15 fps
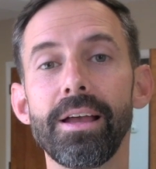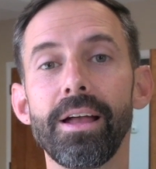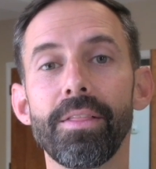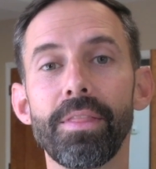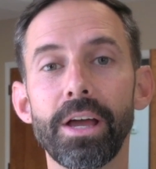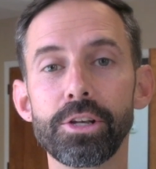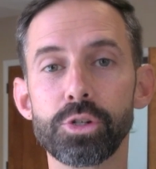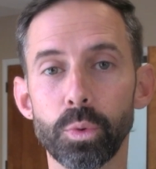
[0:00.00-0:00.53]

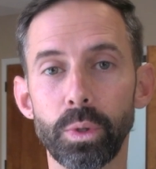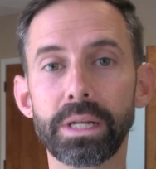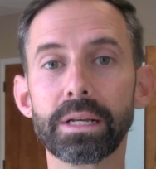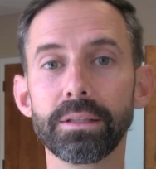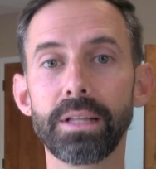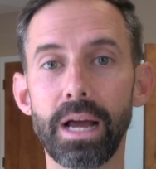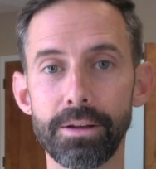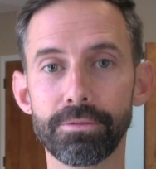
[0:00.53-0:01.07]
that joining
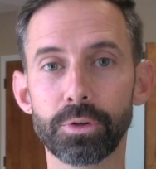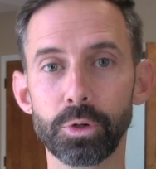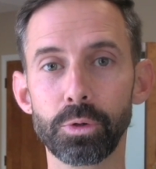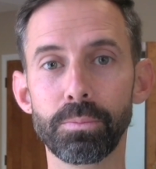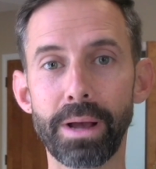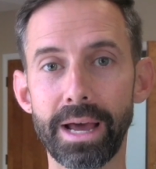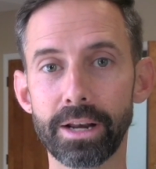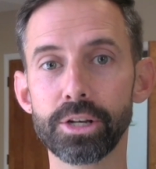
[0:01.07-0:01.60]
a life
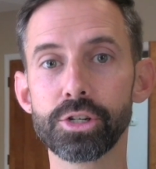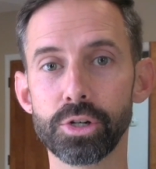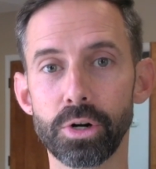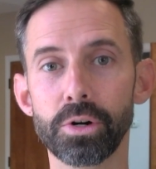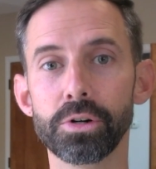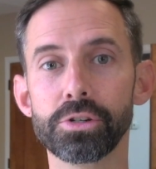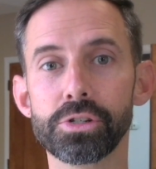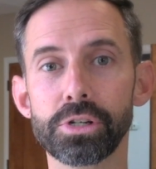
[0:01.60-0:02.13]
group at a
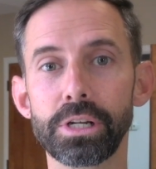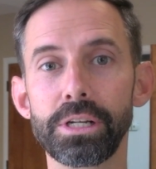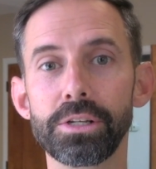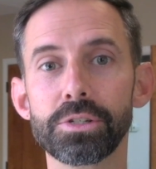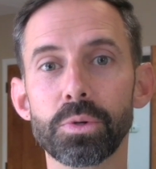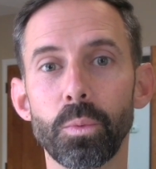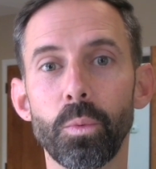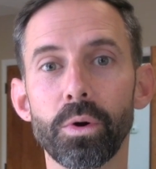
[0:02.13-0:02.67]
church
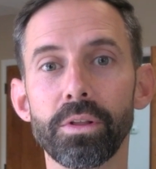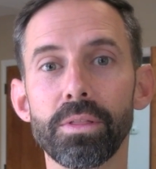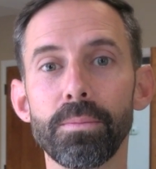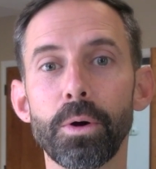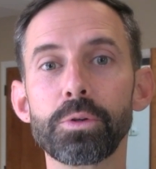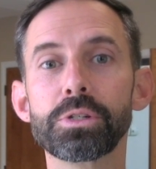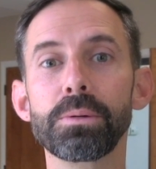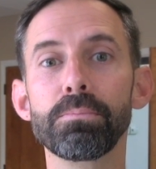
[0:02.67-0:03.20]
is one of the
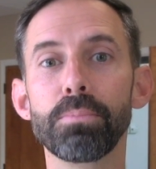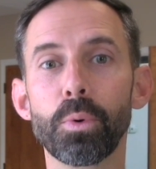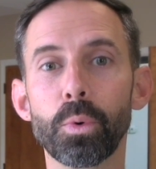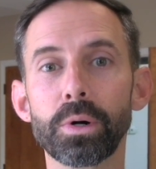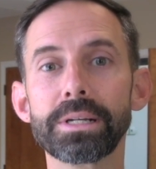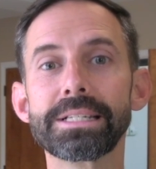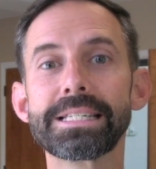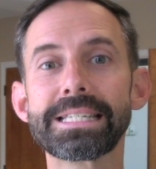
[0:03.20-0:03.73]
most
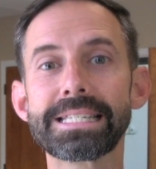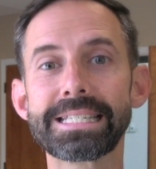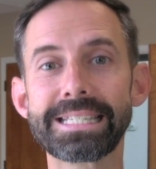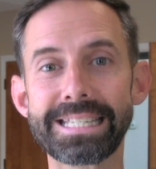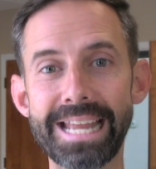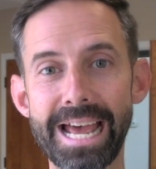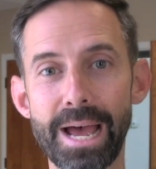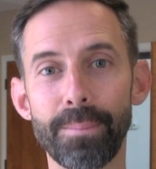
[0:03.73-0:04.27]
important
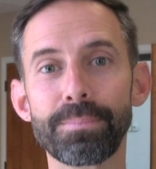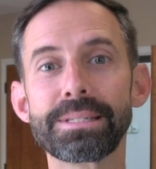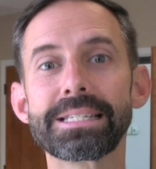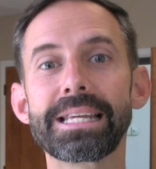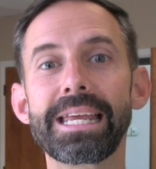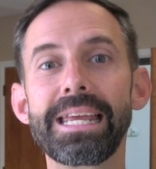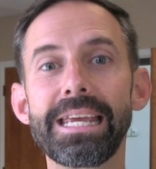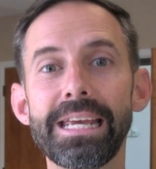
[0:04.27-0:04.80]

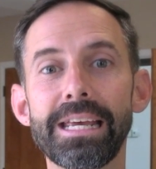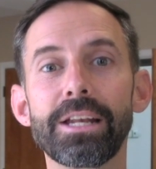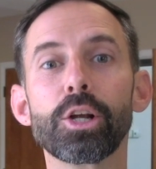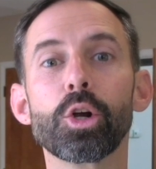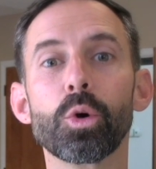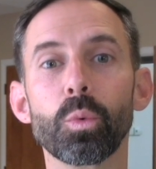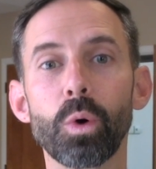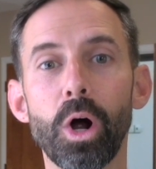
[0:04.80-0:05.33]
steps in
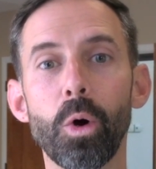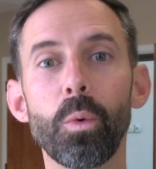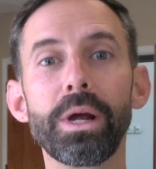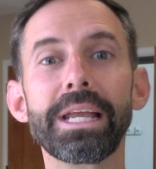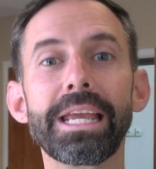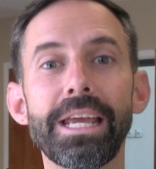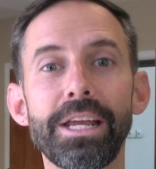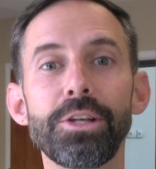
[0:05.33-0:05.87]

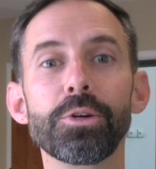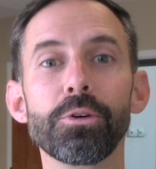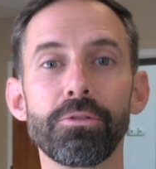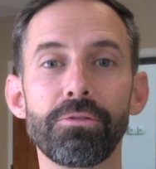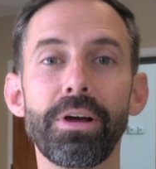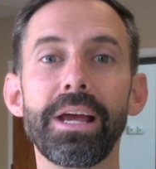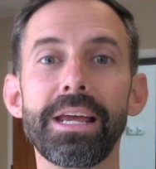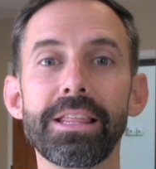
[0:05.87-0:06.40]
growing in your
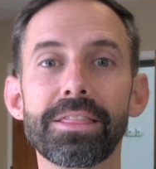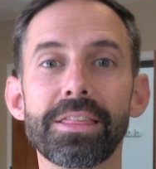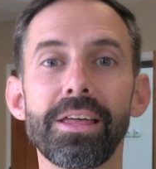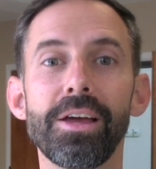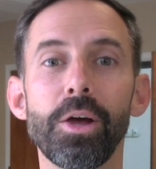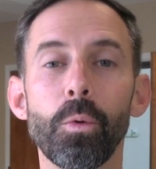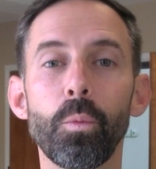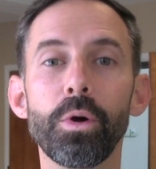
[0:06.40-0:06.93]
faith
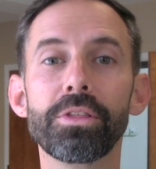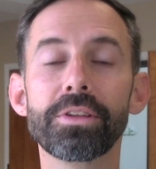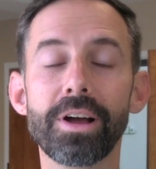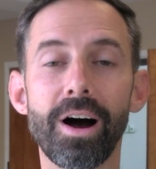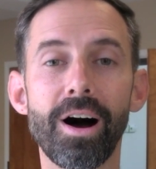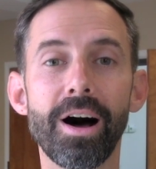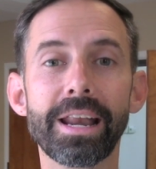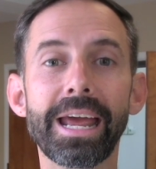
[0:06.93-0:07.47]
with
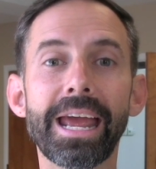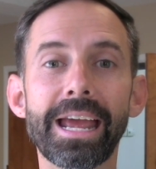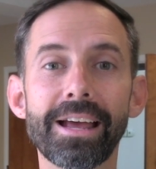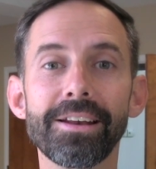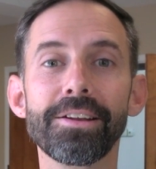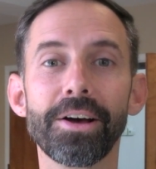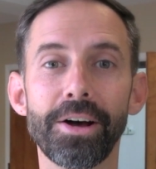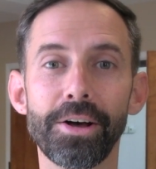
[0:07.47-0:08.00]
God
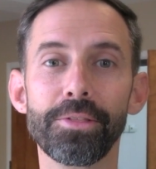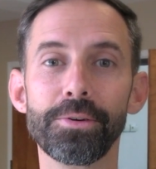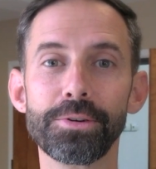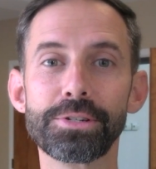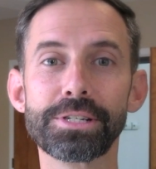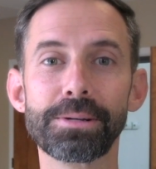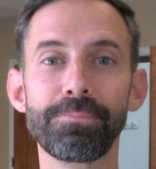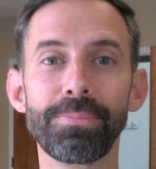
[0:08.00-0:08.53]
and
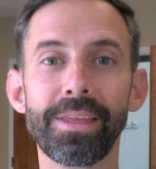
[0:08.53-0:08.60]
others.